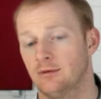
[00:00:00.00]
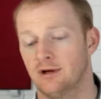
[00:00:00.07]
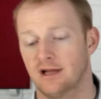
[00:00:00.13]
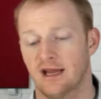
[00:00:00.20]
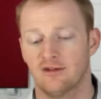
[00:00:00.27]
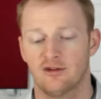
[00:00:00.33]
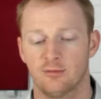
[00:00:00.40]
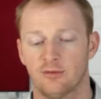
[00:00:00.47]

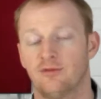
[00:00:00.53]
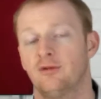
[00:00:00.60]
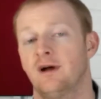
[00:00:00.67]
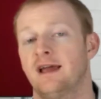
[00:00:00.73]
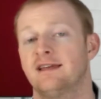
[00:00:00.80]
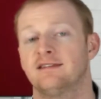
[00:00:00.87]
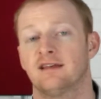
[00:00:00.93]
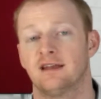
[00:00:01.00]
Okay, so before
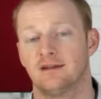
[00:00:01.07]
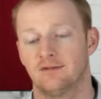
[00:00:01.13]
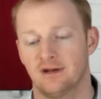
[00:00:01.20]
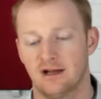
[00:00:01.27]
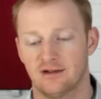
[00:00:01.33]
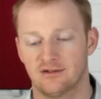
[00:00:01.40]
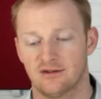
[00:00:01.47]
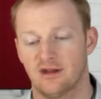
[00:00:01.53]
A-san even
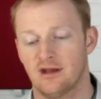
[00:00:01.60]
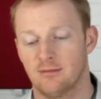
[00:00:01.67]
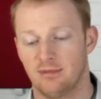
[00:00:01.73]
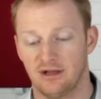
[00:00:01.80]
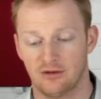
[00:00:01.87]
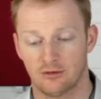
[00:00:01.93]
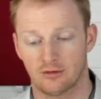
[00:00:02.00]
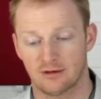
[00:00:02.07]
asked,
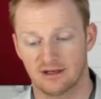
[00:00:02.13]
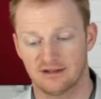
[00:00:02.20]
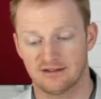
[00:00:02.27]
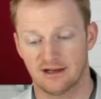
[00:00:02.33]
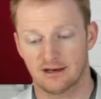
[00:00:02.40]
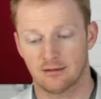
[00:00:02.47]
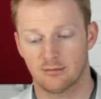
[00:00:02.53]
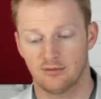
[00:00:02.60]
B's already
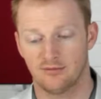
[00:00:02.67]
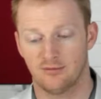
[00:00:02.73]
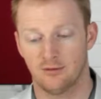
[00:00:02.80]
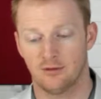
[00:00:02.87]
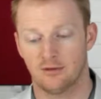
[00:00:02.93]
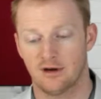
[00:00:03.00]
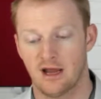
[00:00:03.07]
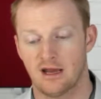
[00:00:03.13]
done it
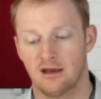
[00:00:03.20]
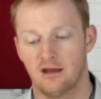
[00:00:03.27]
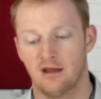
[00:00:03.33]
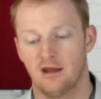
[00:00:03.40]
before, right?